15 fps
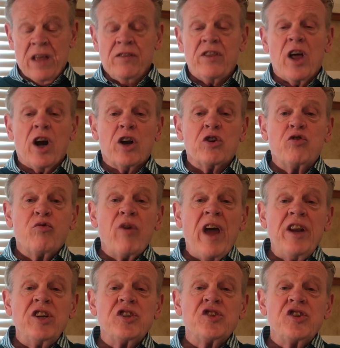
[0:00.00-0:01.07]
that our
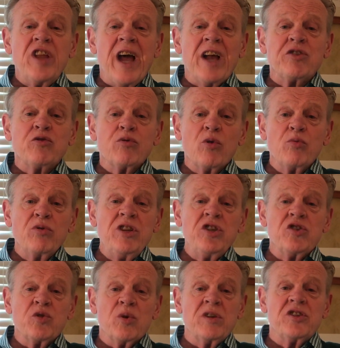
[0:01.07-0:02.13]
greatest natural
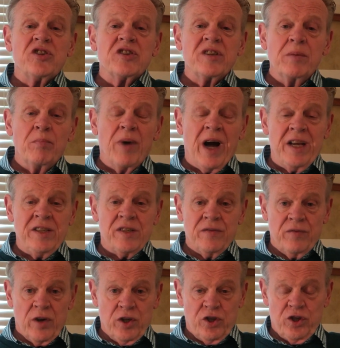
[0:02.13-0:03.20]
resource is the minds
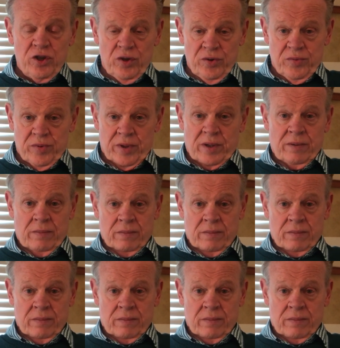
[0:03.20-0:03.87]
of our children.